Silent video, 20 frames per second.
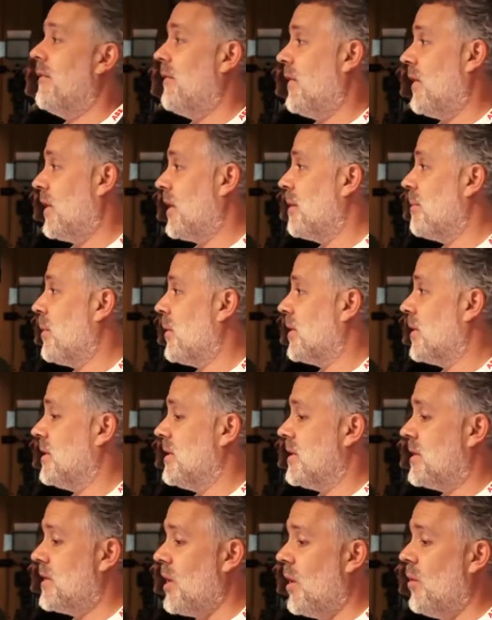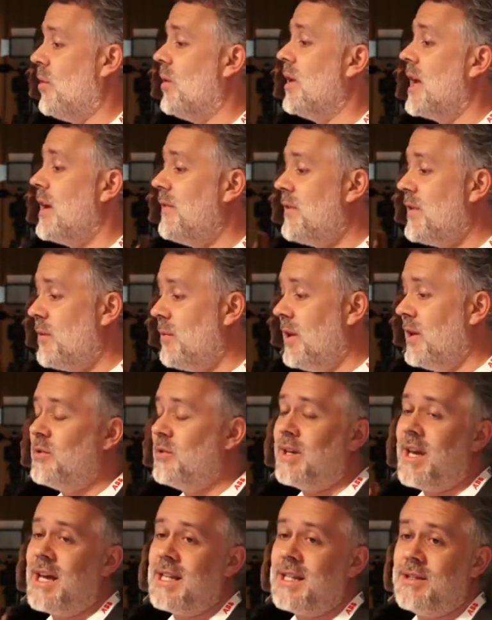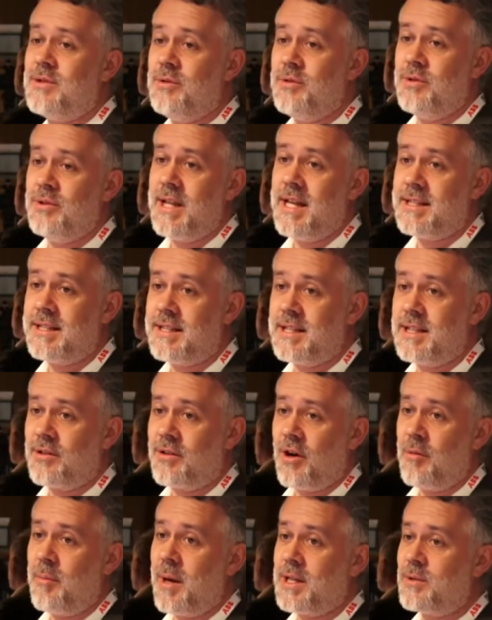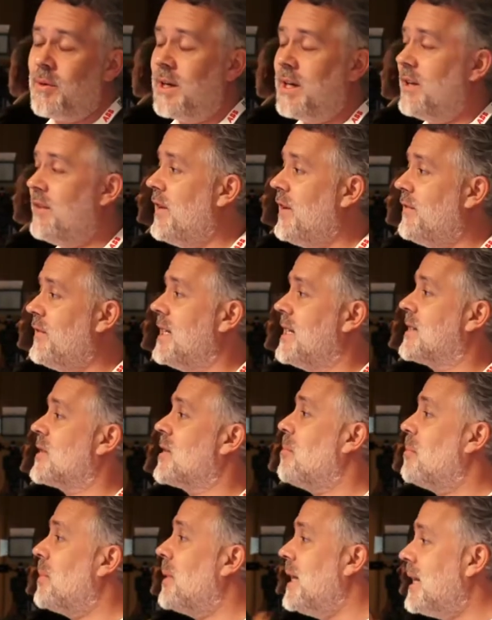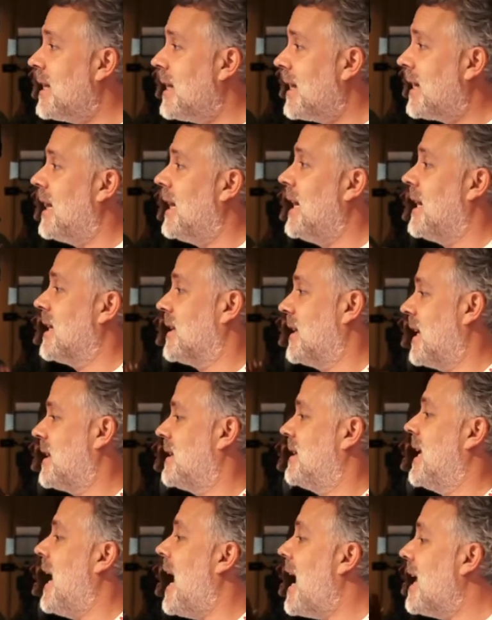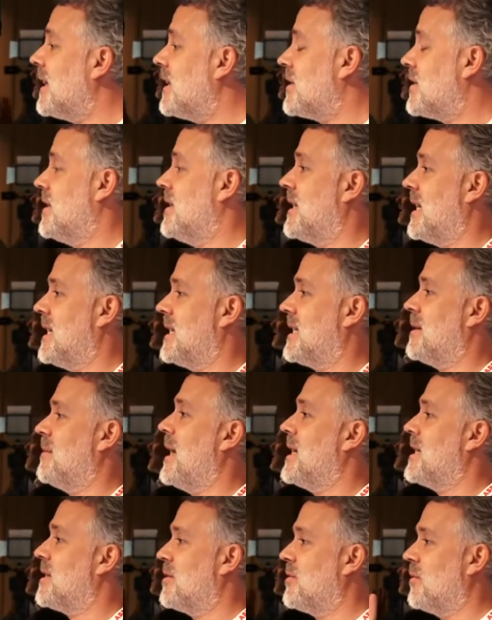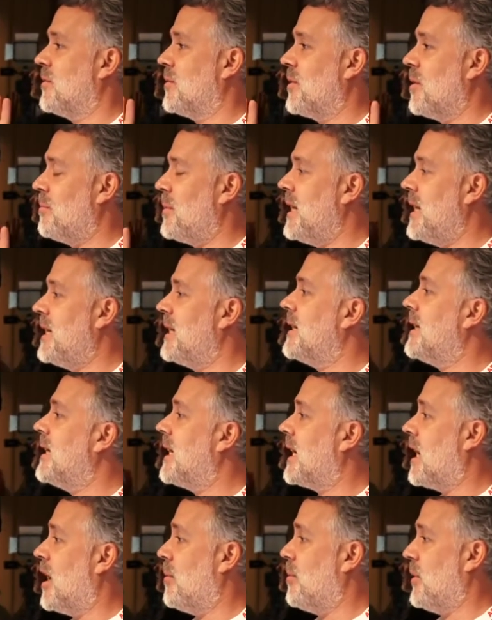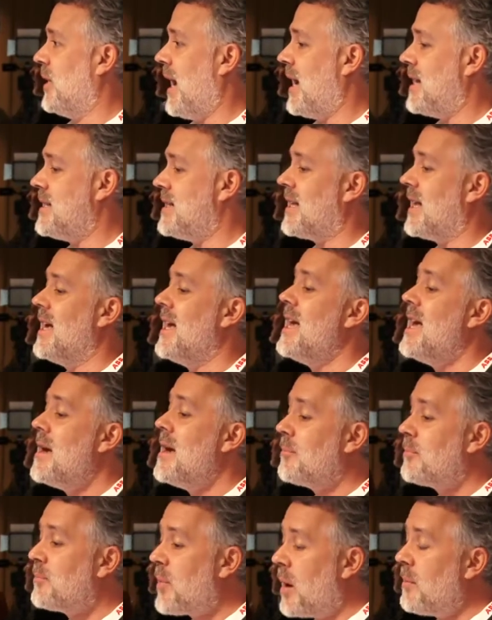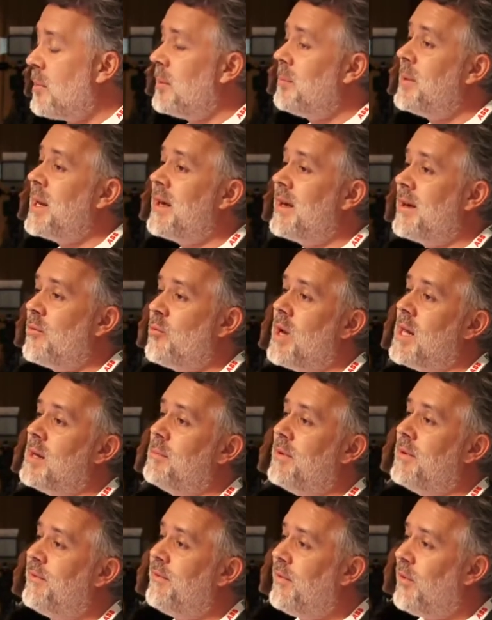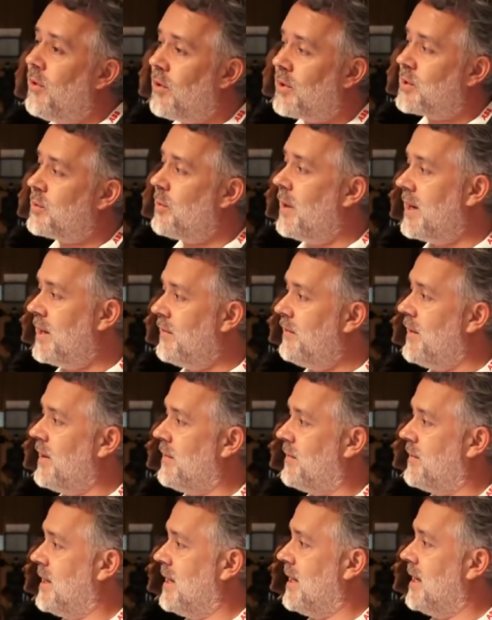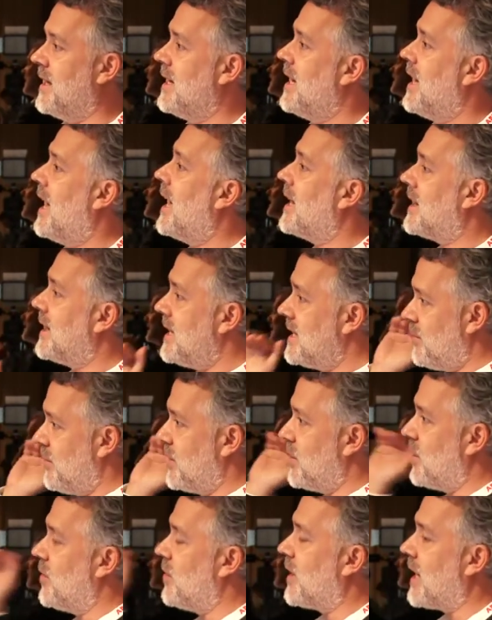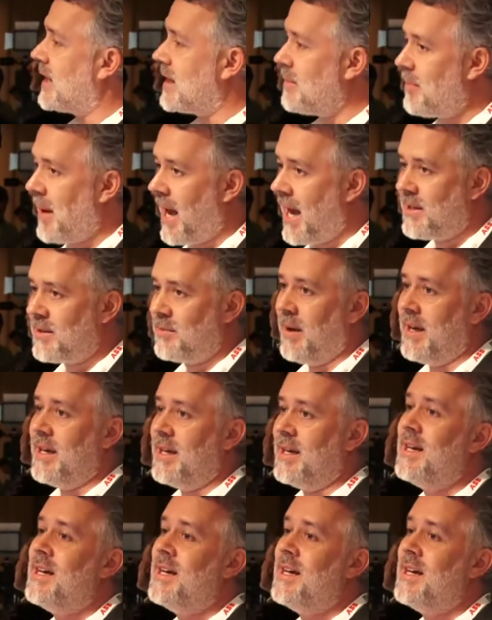very important. So if you want to get to net zero by 2050, it's completely clear that the energy system has to completely decarbonize, probably well before 2050, at least when you look at the pathway.